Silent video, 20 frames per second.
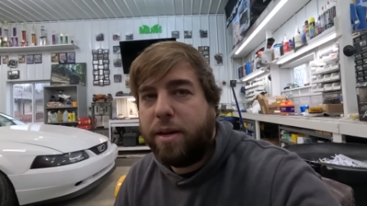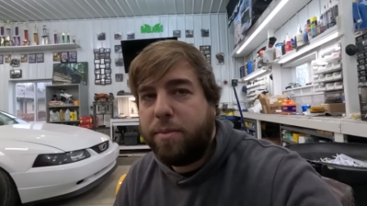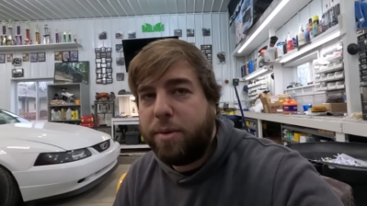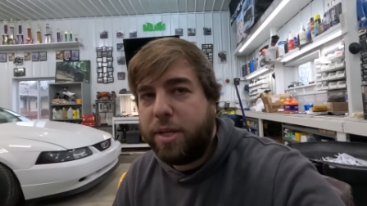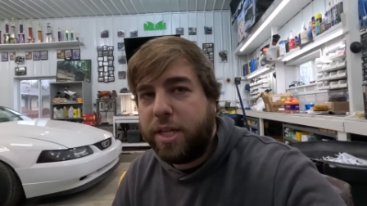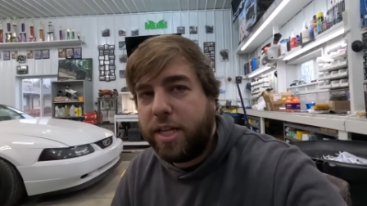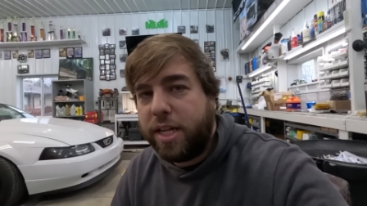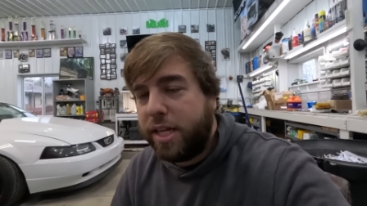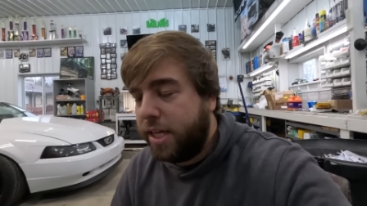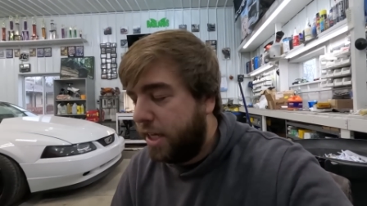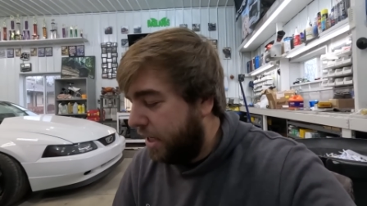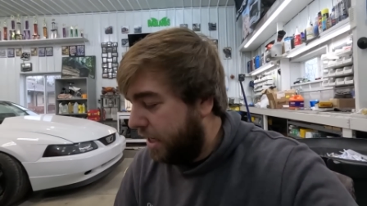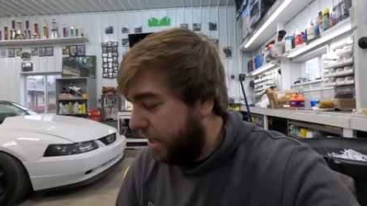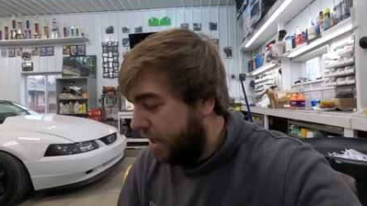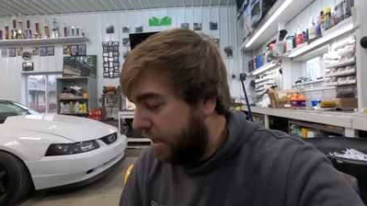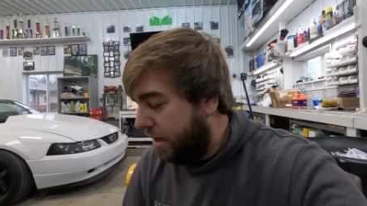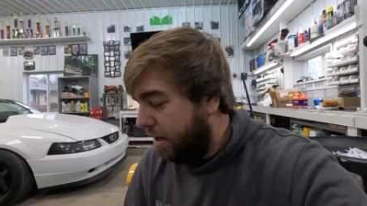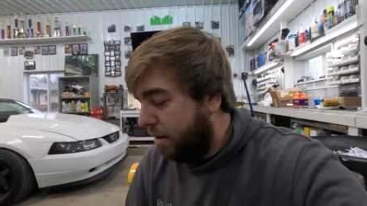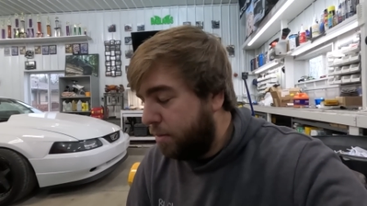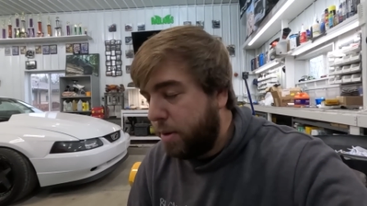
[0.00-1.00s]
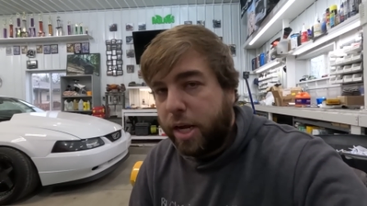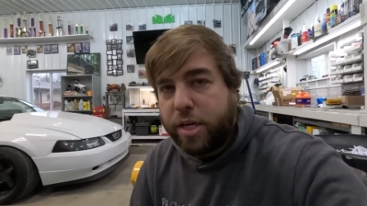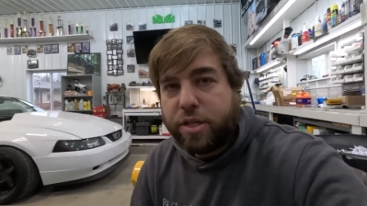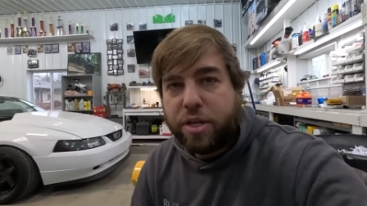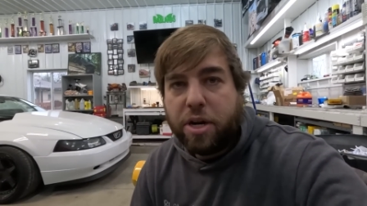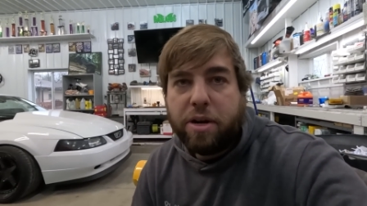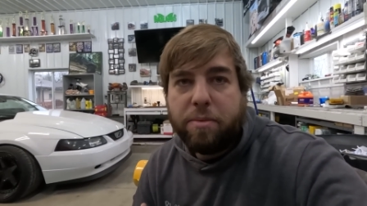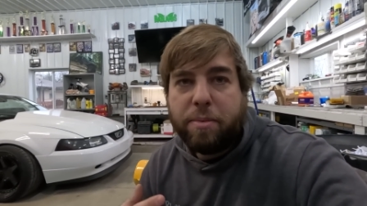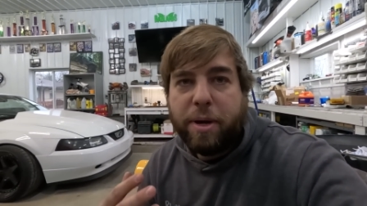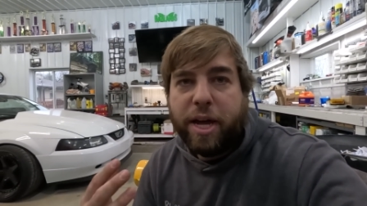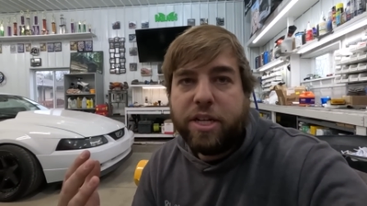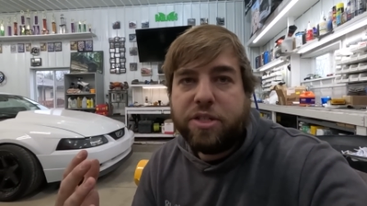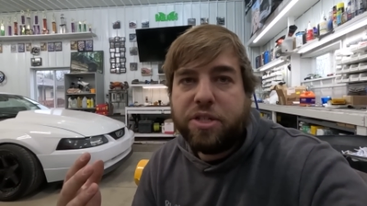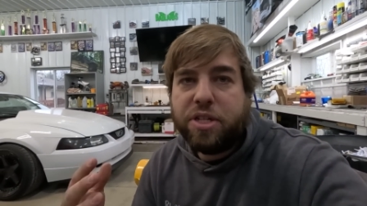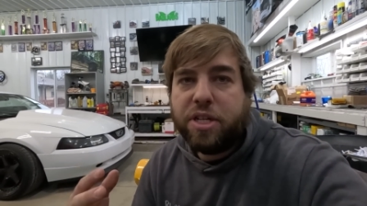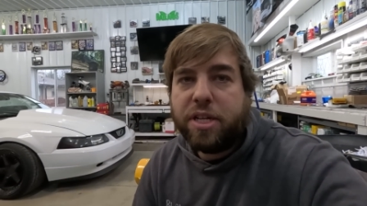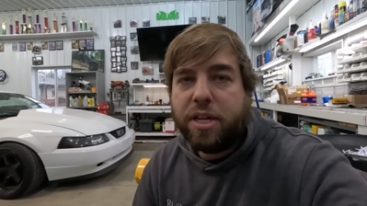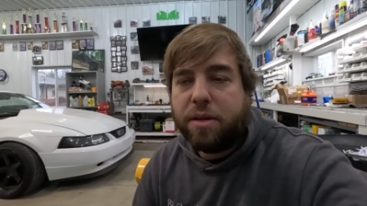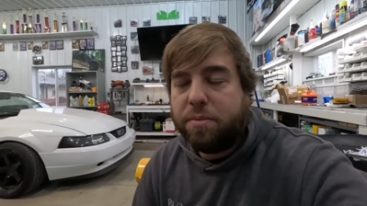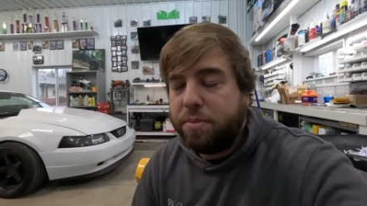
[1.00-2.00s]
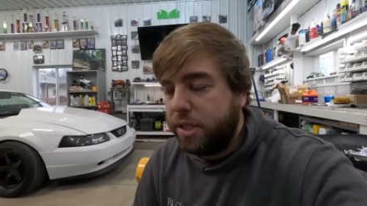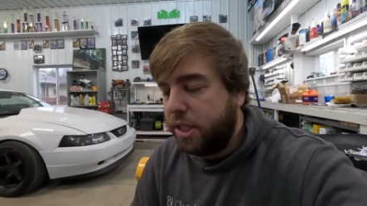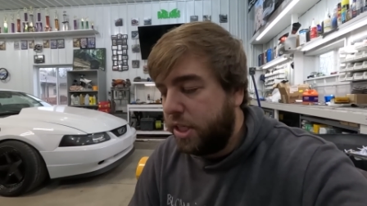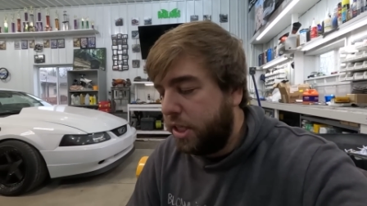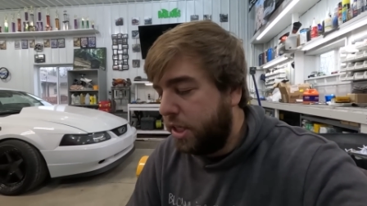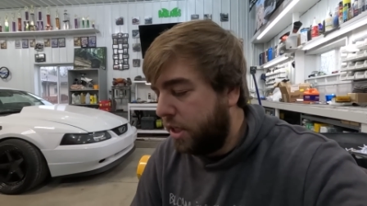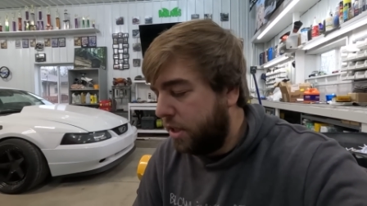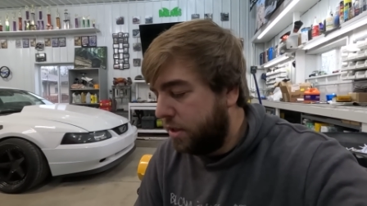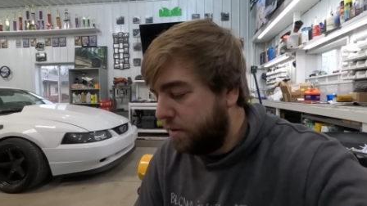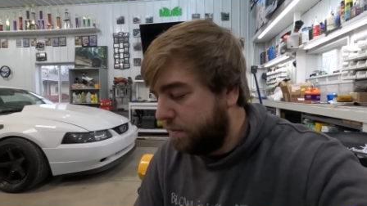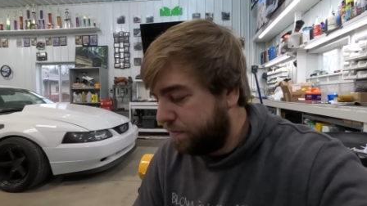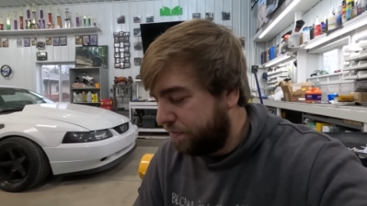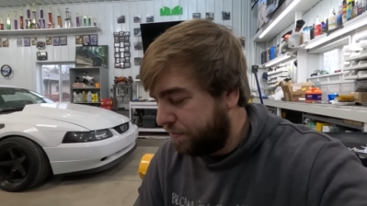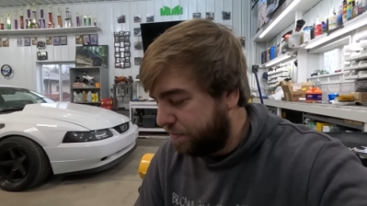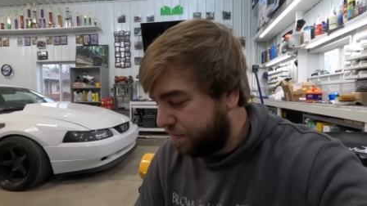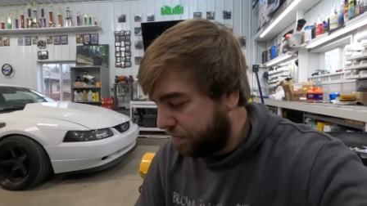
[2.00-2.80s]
I mean. I'm not trying to bash any company here.